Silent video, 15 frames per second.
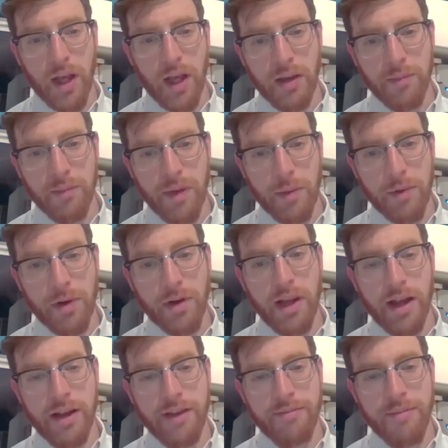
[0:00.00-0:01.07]
Then we've got
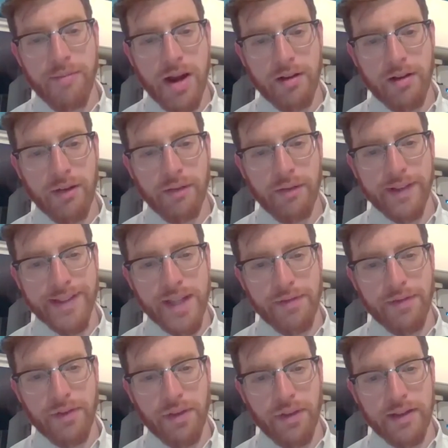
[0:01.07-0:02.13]
live Mariv at
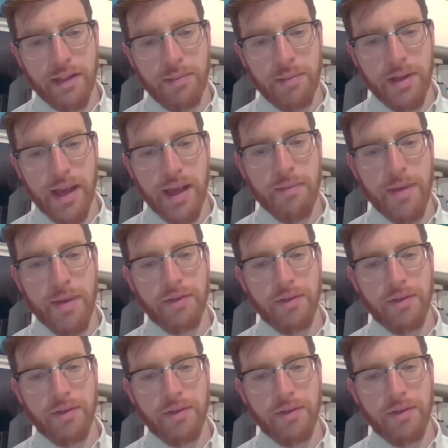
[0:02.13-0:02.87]
7:30 p.m.